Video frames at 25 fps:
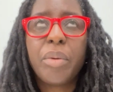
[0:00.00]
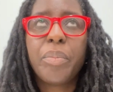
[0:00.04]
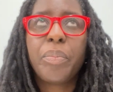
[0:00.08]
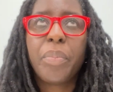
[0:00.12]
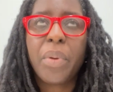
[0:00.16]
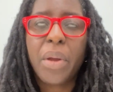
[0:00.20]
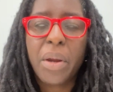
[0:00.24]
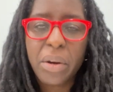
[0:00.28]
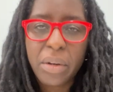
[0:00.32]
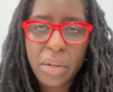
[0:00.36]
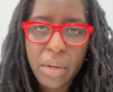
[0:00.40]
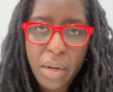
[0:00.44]

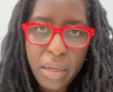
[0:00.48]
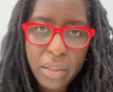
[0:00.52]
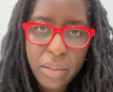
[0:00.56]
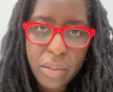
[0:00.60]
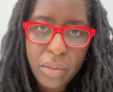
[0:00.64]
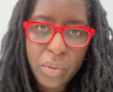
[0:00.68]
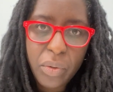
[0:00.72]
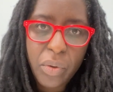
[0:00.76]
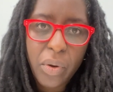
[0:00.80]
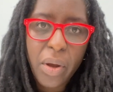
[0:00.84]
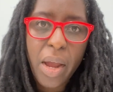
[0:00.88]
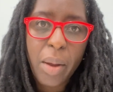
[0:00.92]

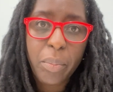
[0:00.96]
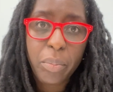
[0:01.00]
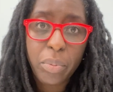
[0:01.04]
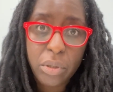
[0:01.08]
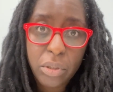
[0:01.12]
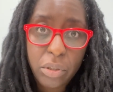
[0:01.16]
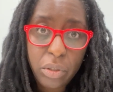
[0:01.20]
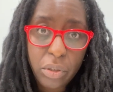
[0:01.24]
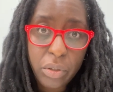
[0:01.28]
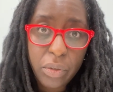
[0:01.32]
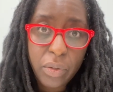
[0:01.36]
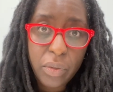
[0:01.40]
paradoxical
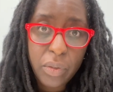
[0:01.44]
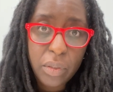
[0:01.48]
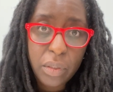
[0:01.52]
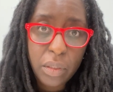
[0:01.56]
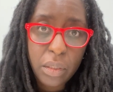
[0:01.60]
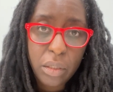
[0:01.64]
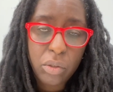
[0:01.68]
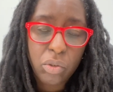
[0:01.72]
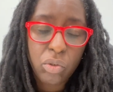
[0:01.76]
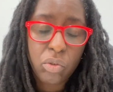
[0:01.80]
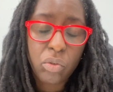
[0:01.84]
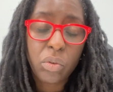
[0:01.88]

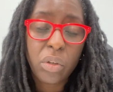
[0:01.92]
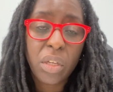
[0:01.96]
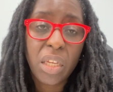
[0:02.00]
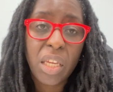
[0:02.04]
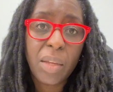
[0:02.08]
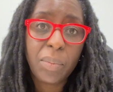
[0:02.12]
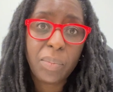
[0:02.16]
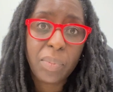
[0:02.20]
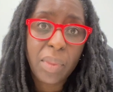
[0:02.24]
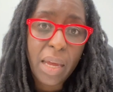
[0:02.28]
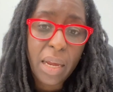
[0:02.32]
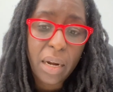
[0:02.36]
hypertrichosis. So
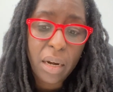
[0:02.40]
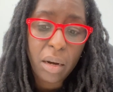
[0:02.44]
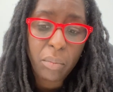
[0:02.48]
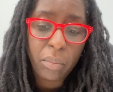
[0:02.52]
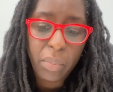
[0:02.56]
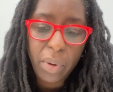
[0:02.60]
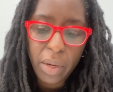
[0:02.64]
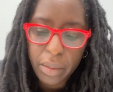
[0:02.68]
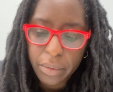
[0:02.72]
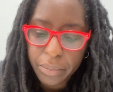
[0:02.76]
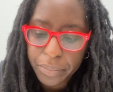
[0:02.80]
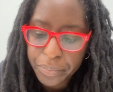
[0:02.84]
keep that in
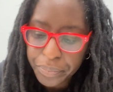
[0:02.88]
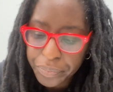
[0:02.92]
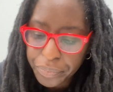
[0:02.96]
mind.